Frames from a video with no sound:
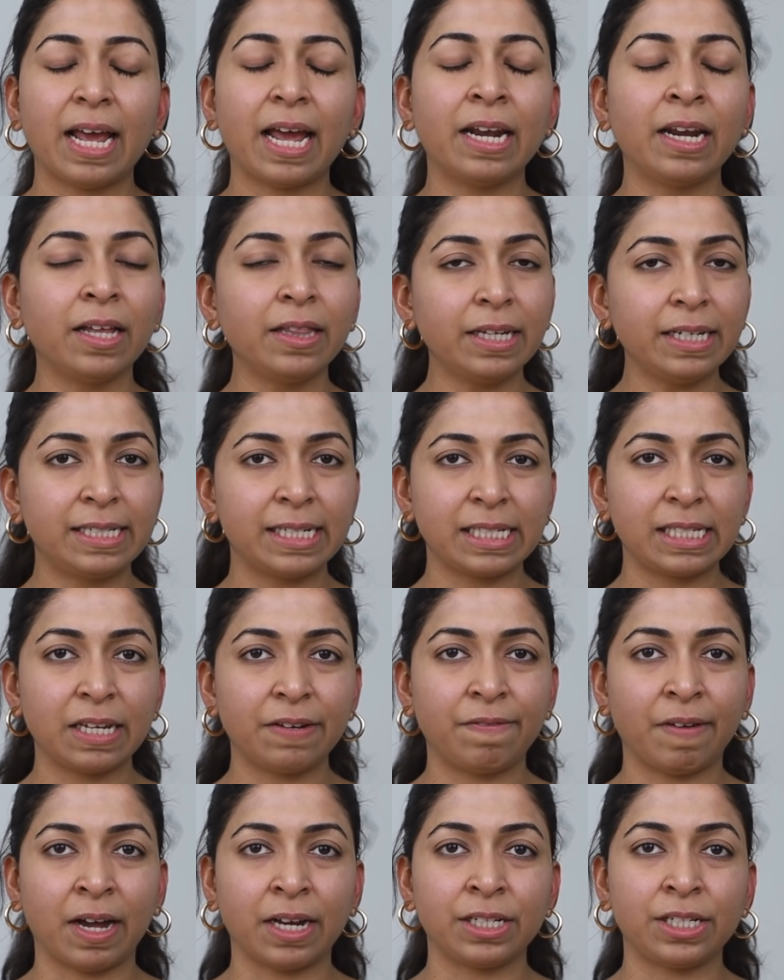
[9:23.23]
Another
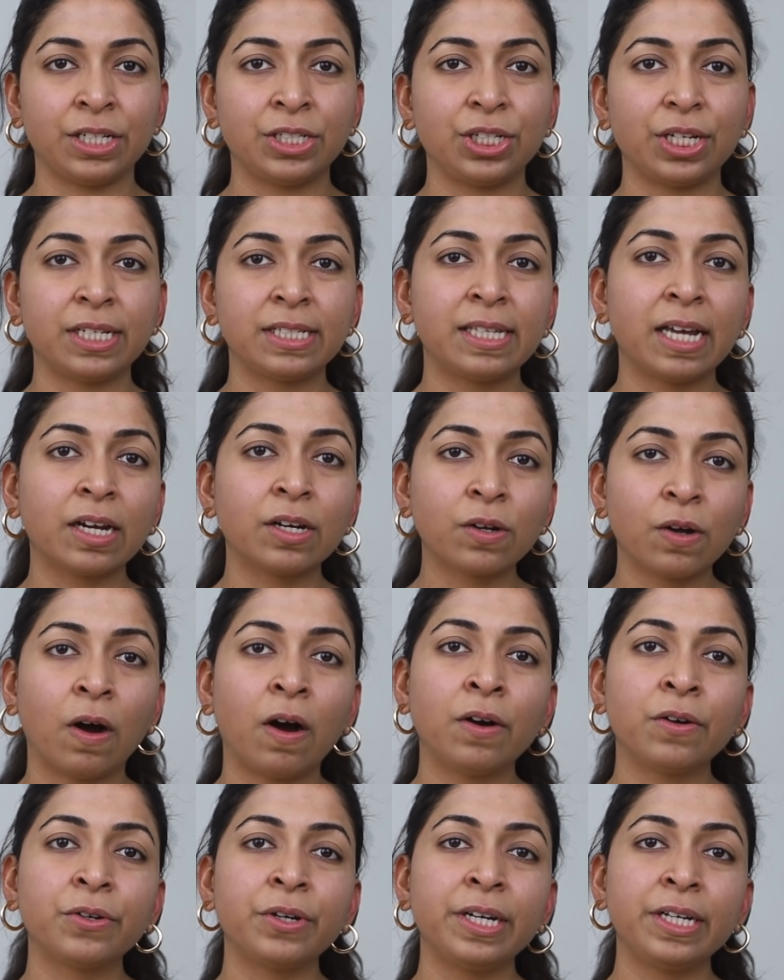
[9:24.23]
disadvantage is that
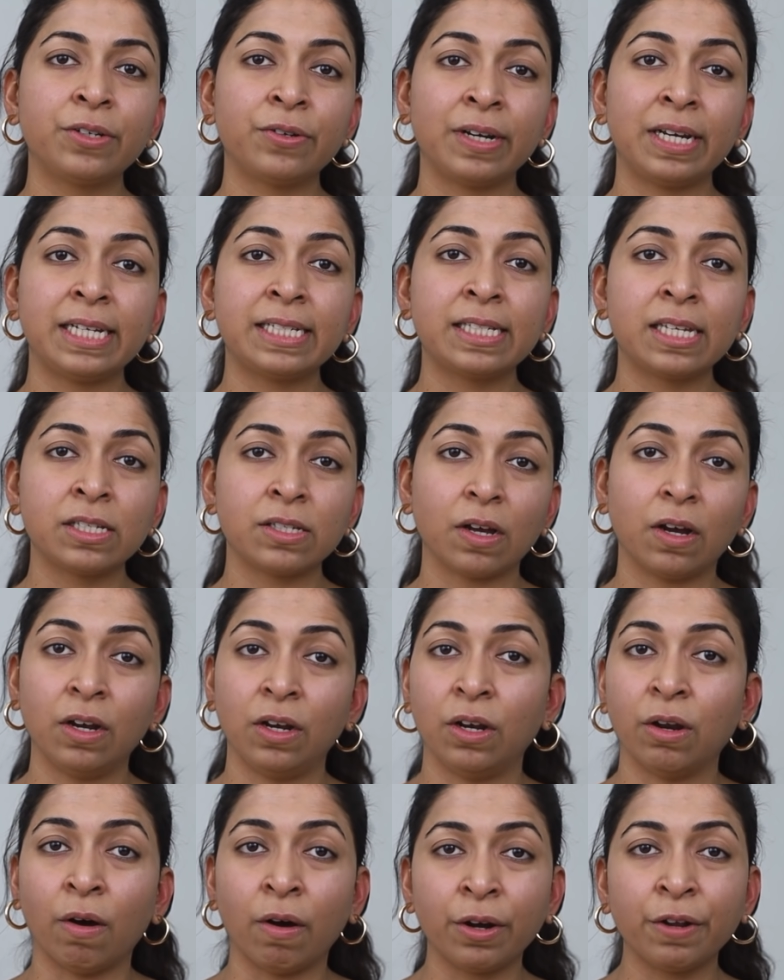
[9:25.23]
concrete releases a
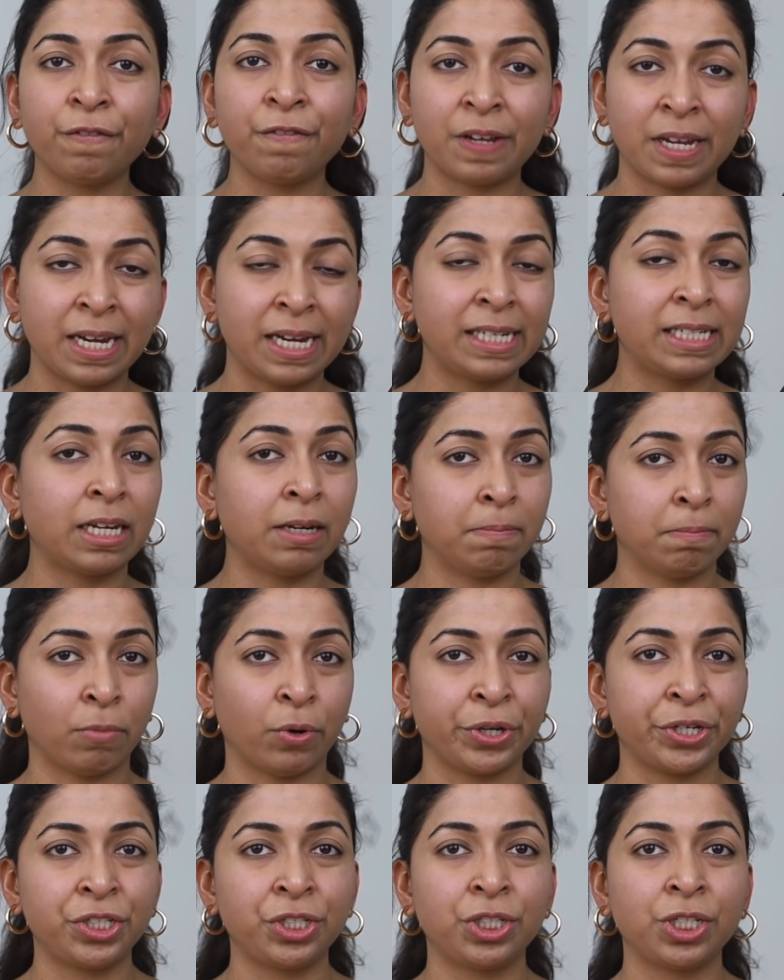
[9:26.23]
lot of heat and
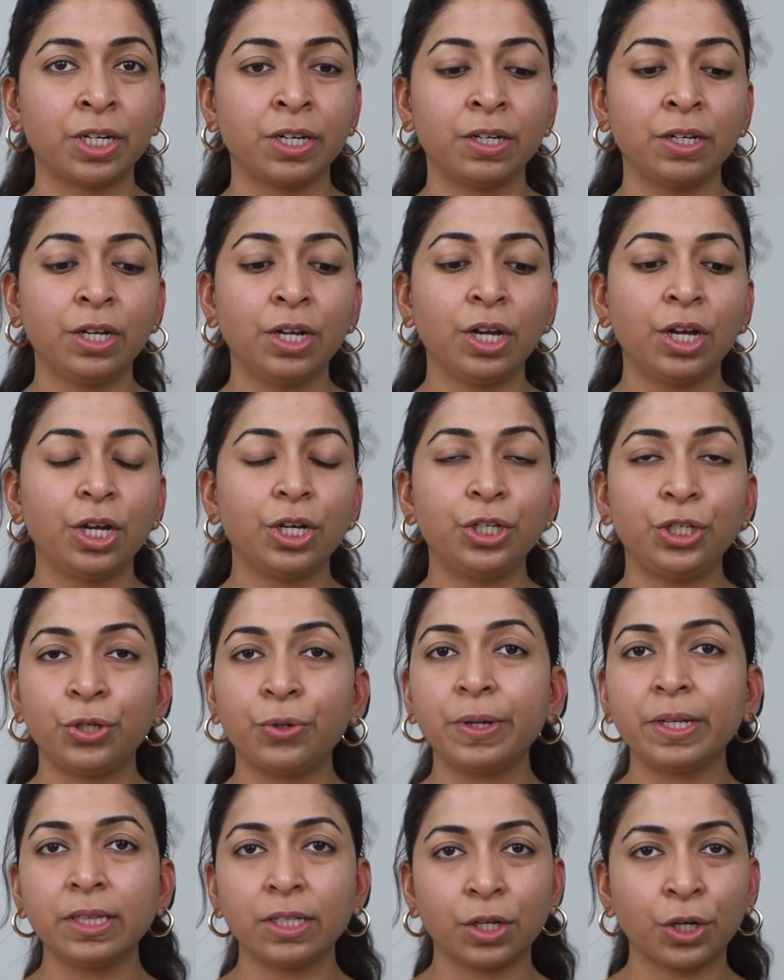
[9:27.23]
moisture
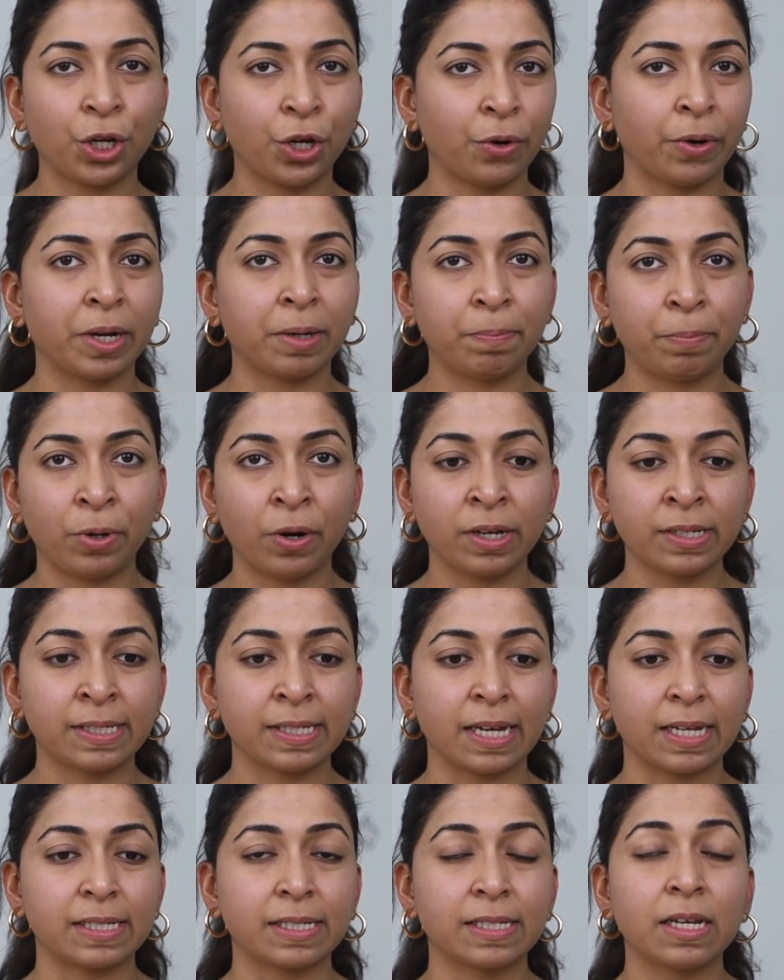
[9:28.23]
during the curing
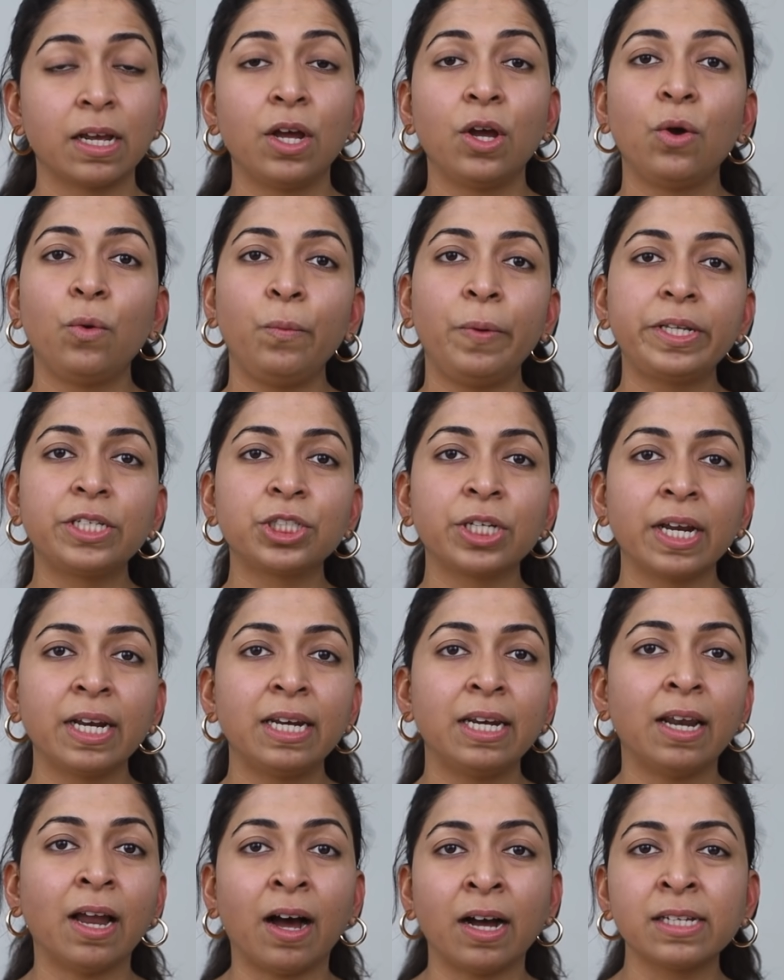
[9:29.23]
process, which
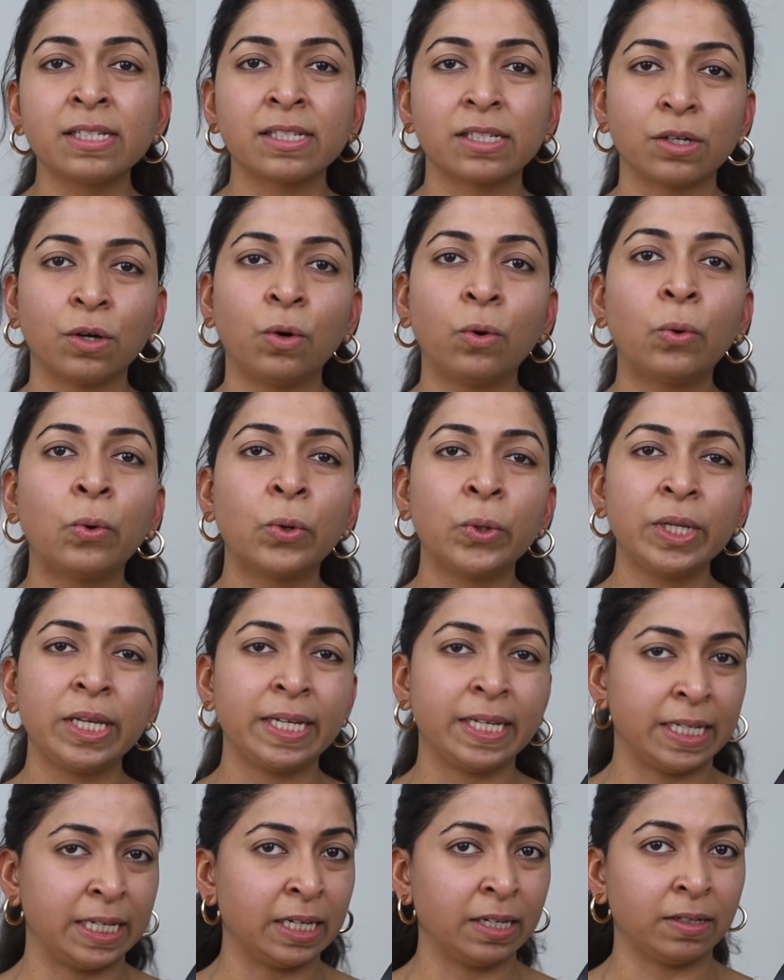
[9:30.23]
can last a whole
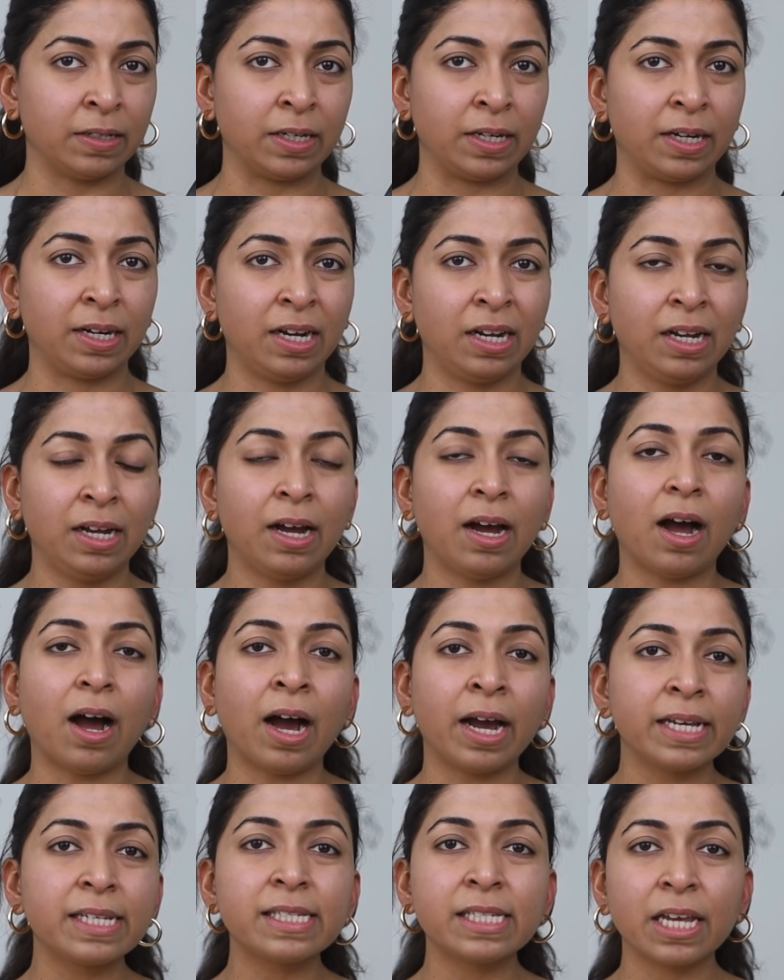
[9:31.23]
year.
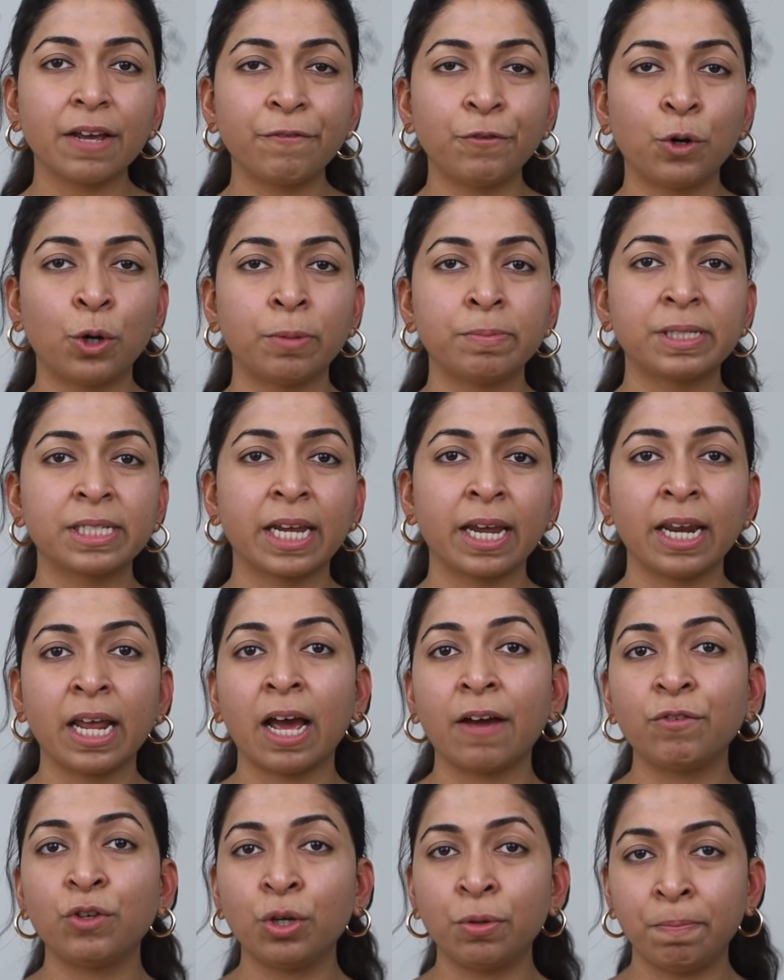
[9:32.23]
ICF homes can
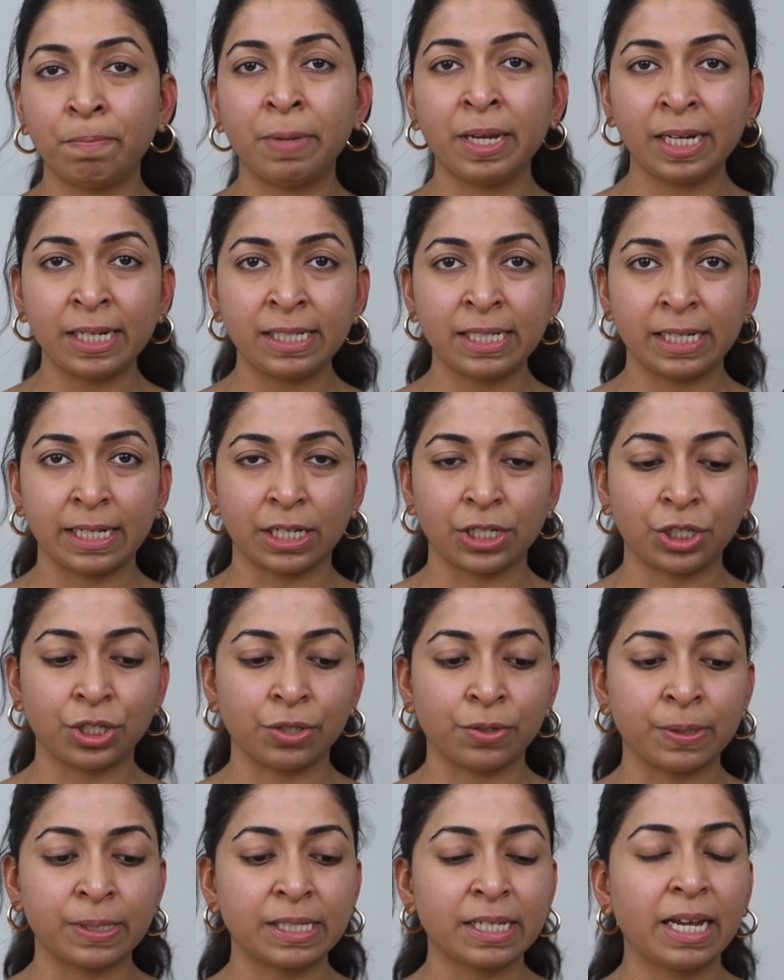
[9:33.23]
have humidity
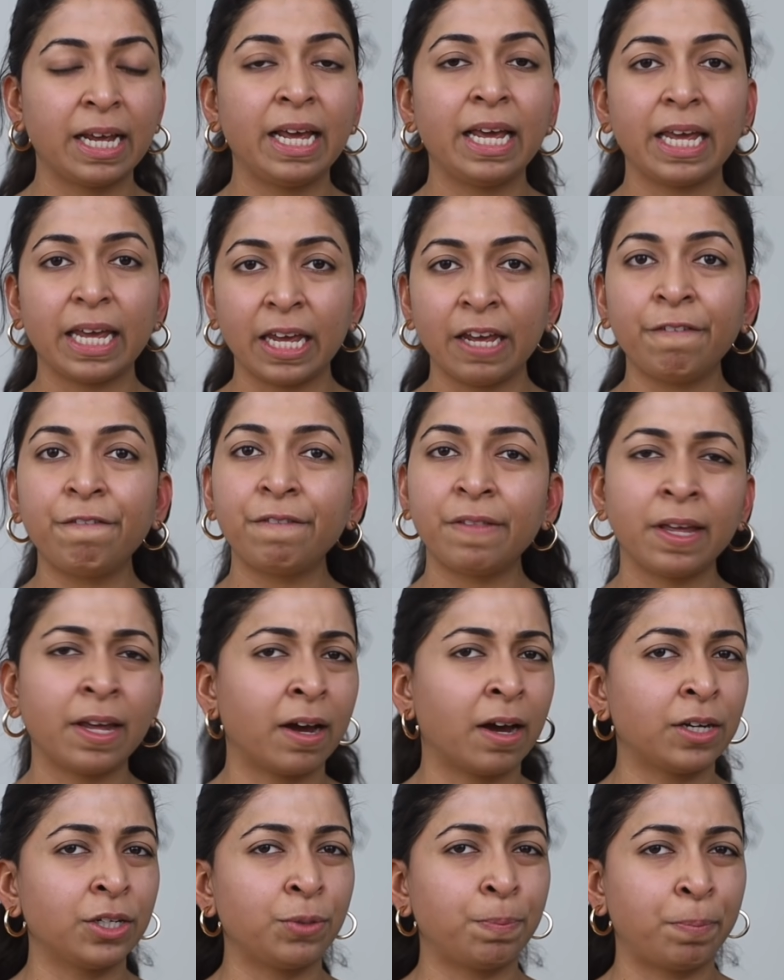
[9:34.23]
issues if they
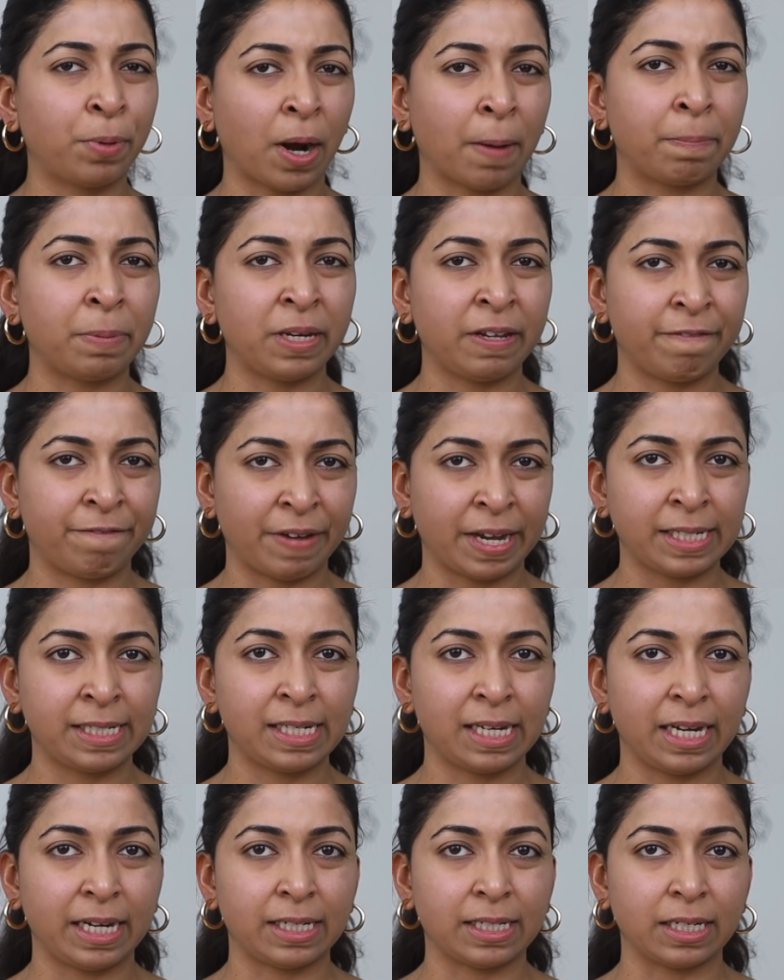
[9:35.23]
aren't properly
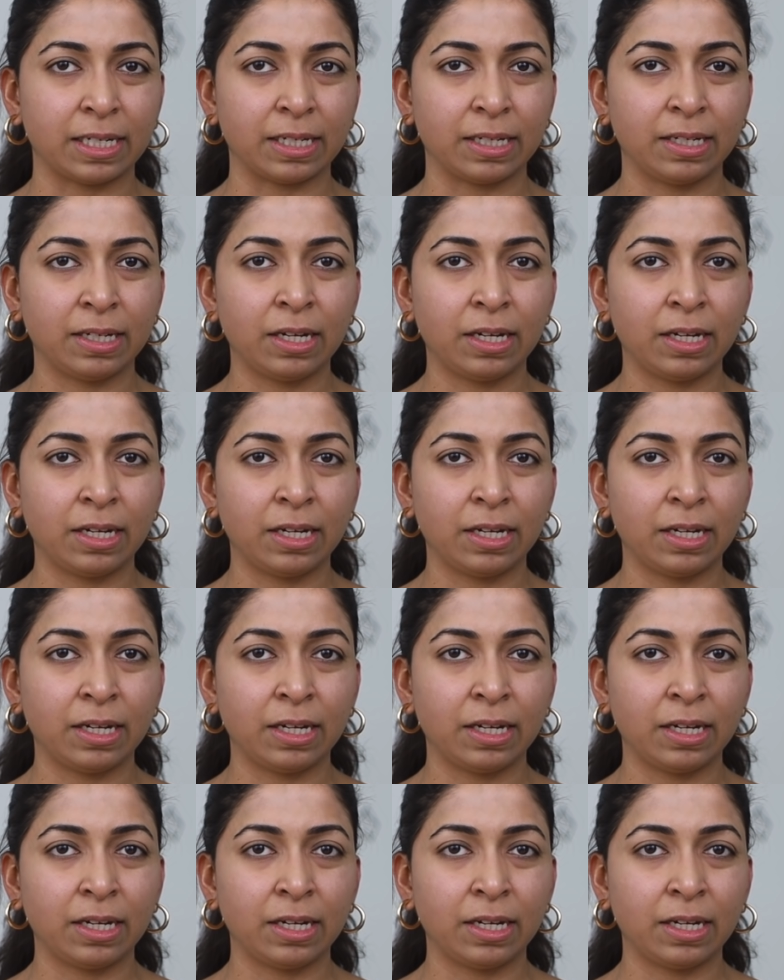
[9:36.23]
ventilated.